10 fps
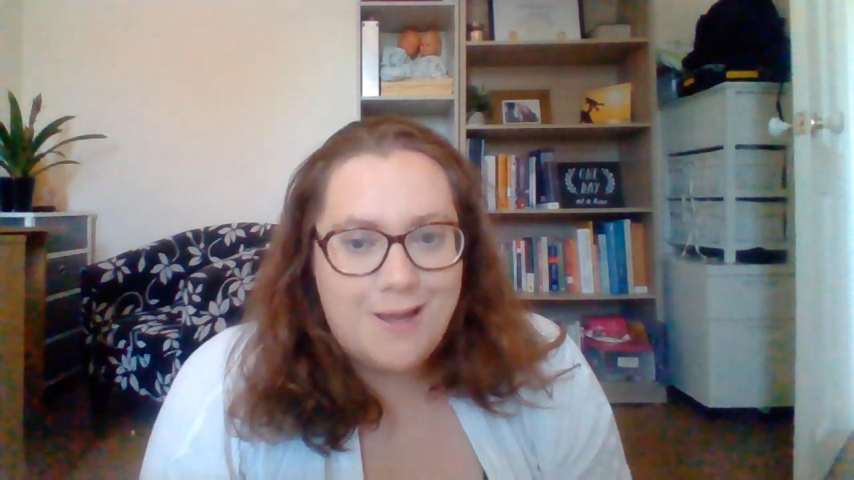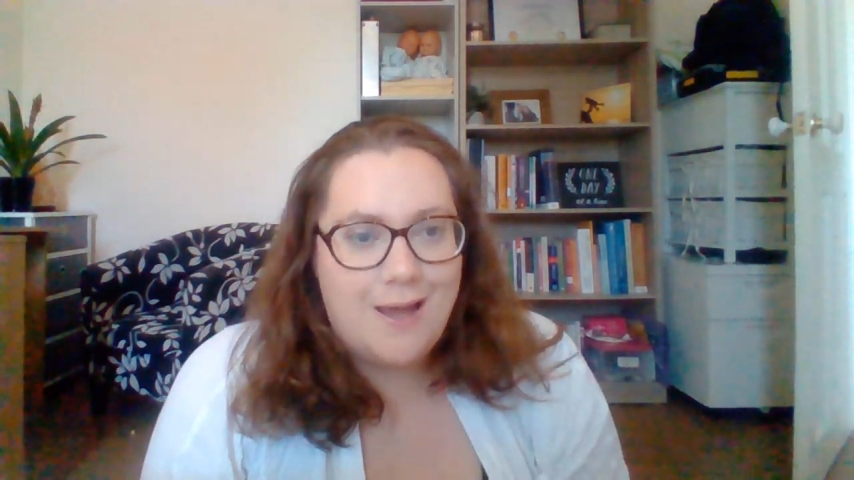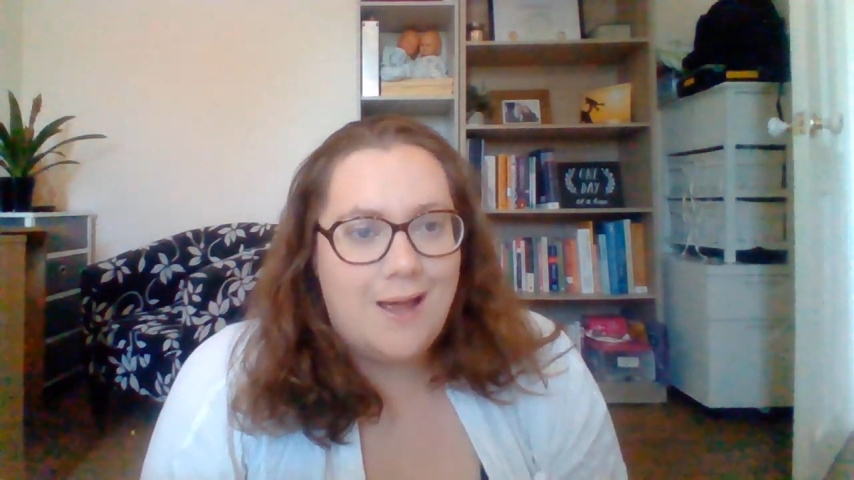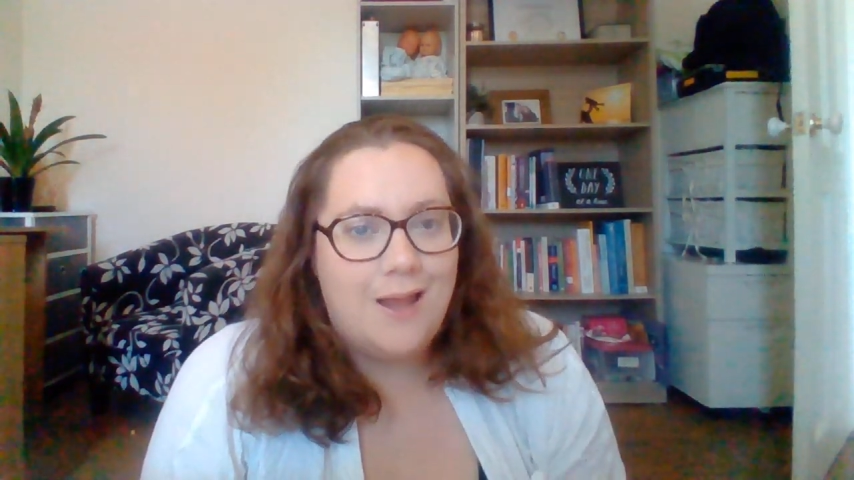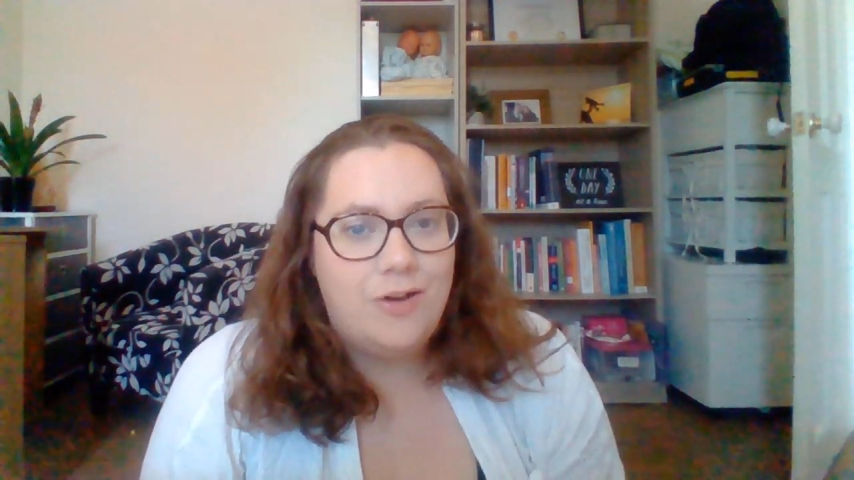
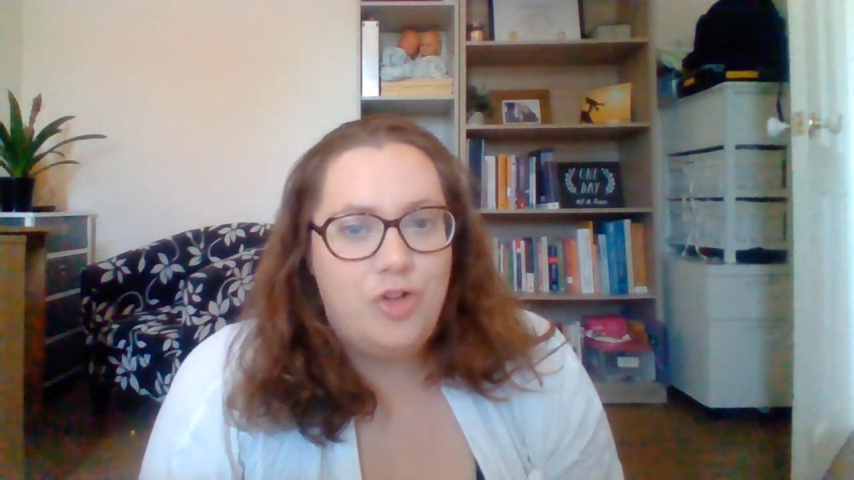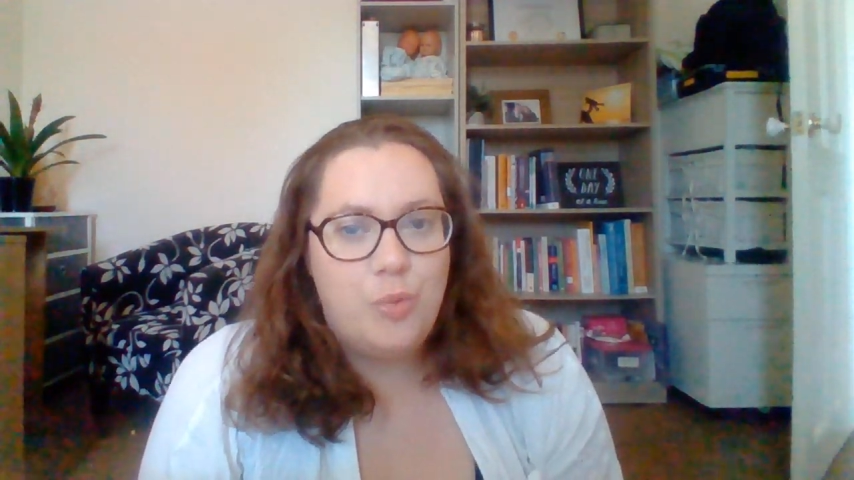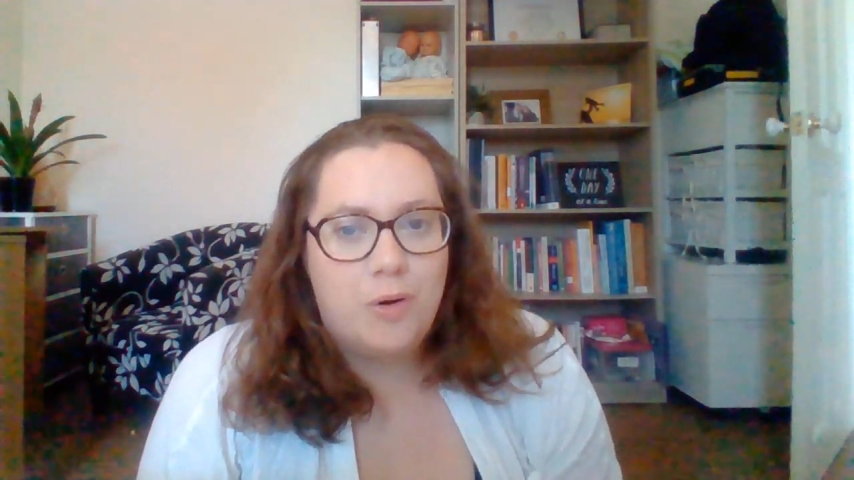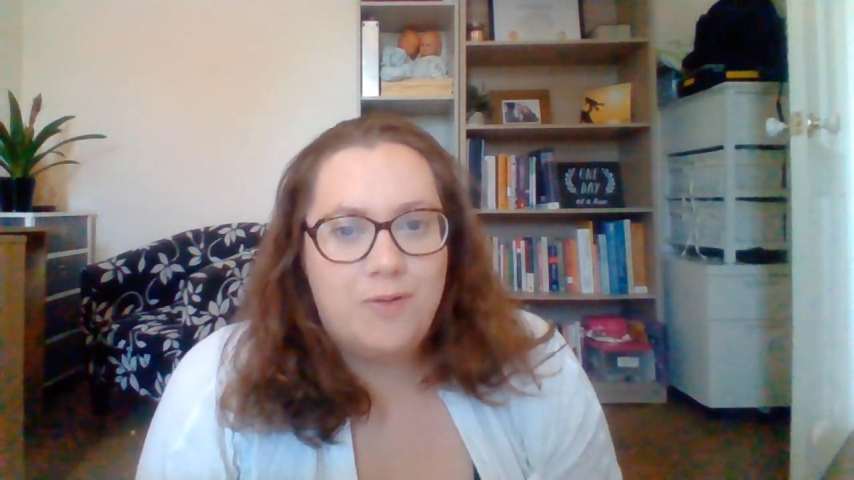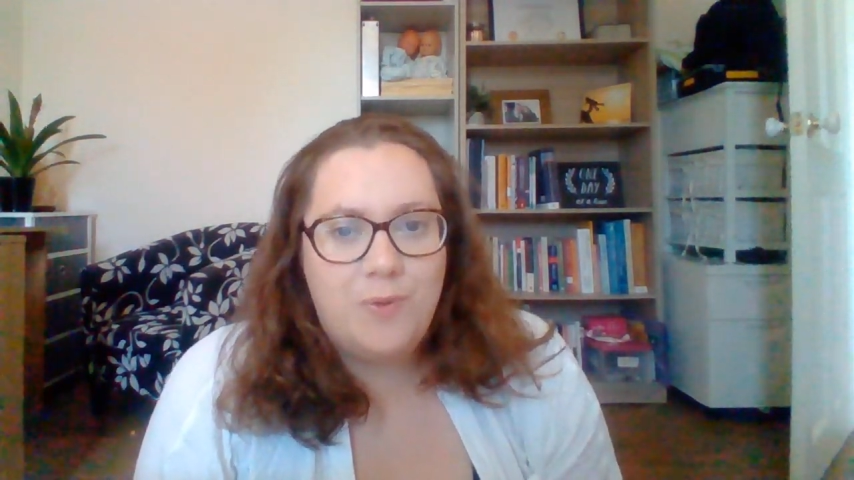and
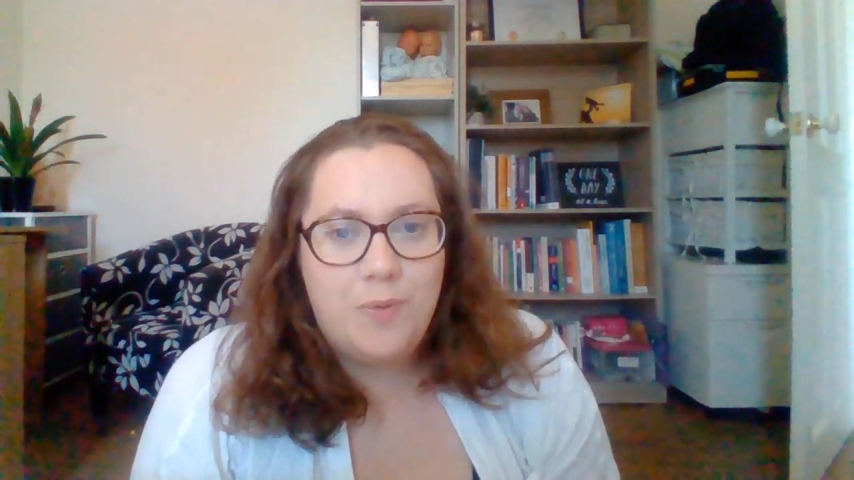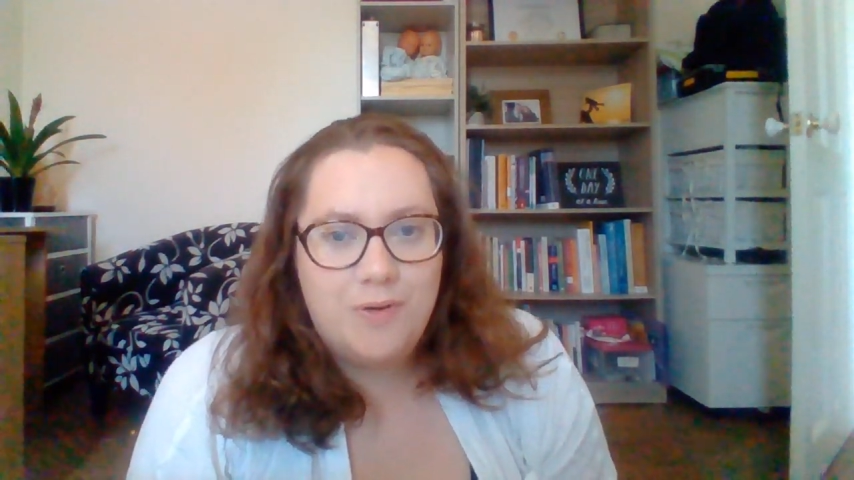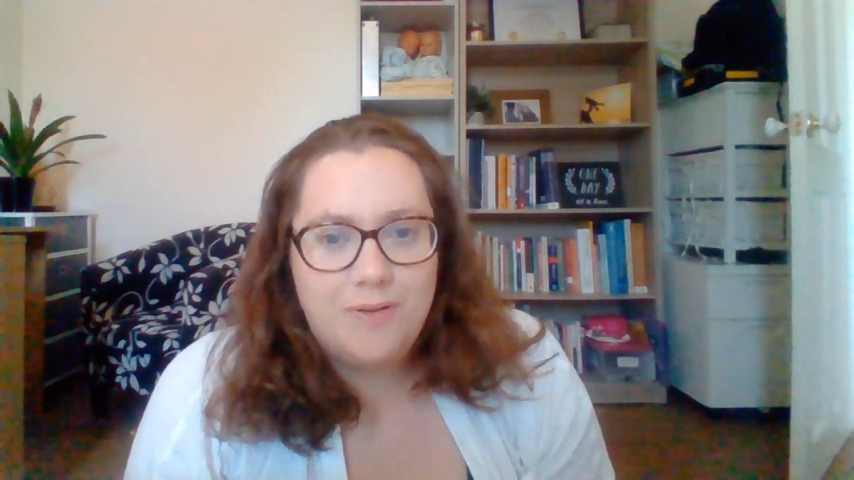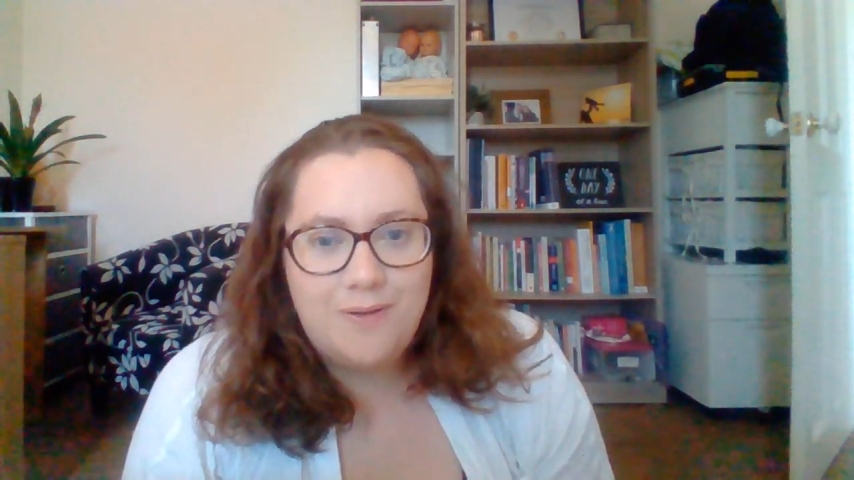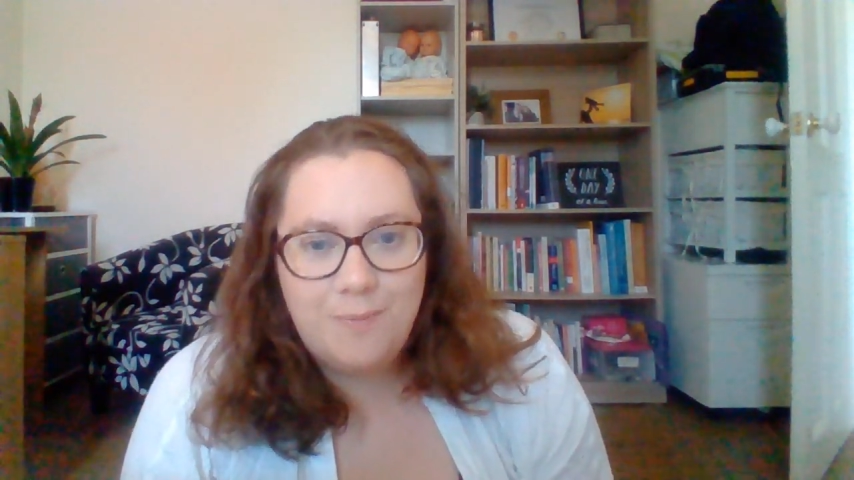you are
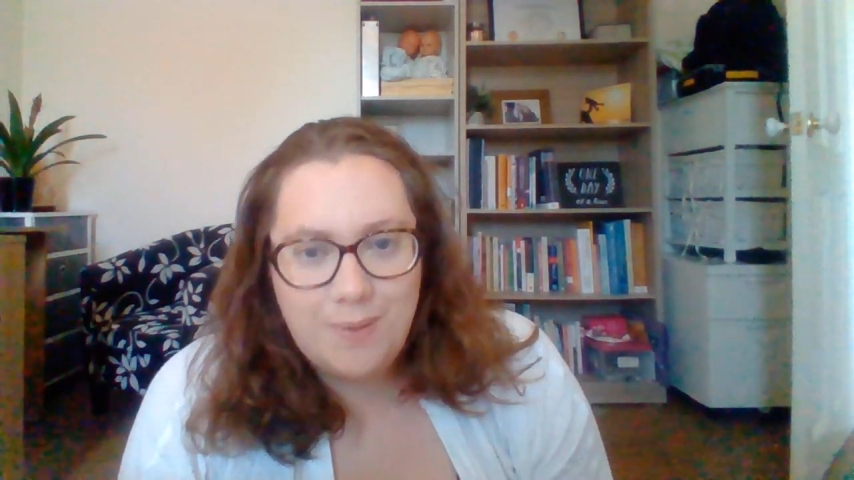experiencing